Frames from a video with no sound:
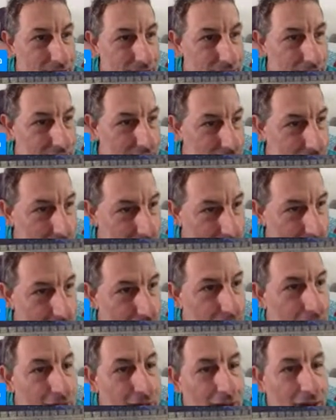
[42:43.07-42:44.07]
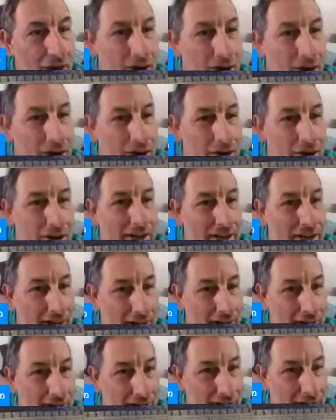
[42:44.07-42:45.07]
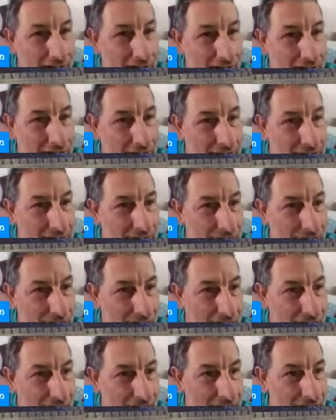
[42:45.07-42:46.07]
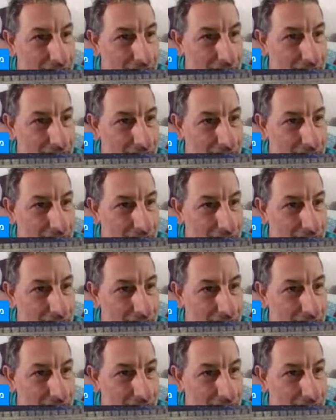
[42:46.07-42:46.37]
Darn. Okay, right, not Hashvan.